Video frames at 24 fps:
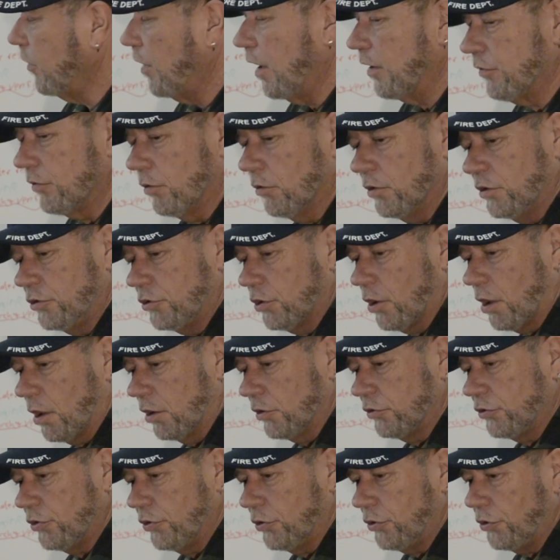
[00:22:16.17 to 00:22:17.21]
and that's only
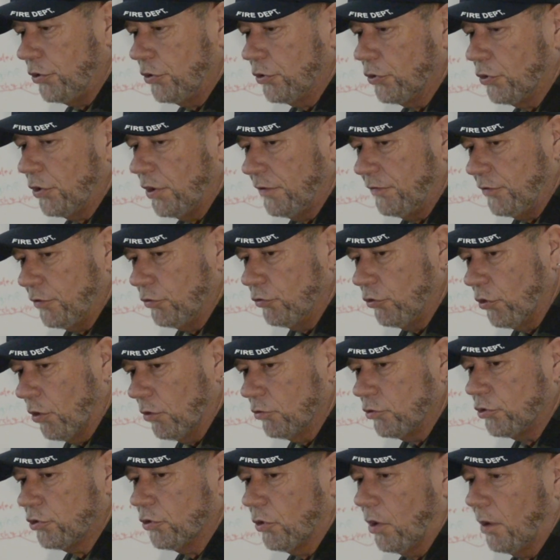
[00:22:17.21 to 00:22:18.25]
charged to you if you
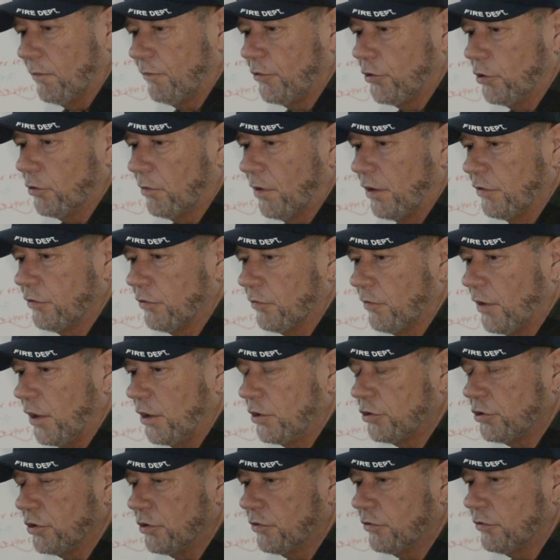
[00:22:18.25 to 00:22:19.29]
don't show up for your
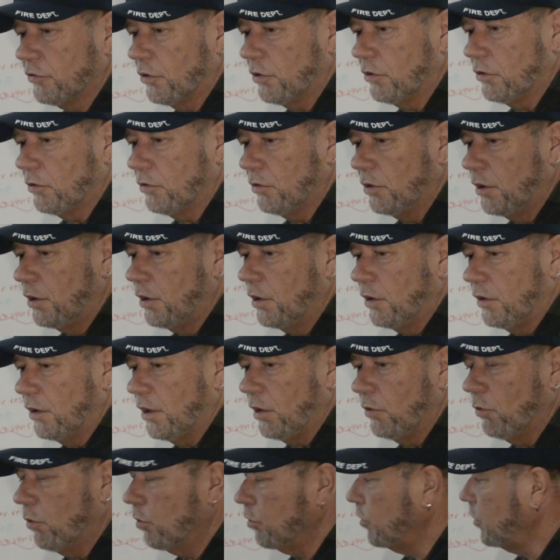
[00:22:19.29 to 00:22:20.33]
reservation. So
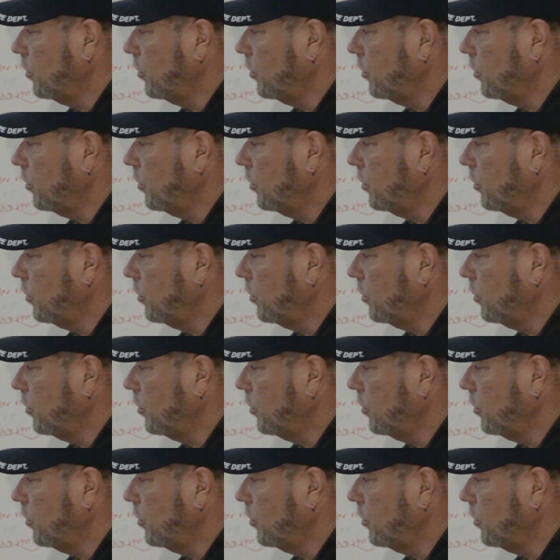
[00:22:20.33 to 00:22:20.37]
they won't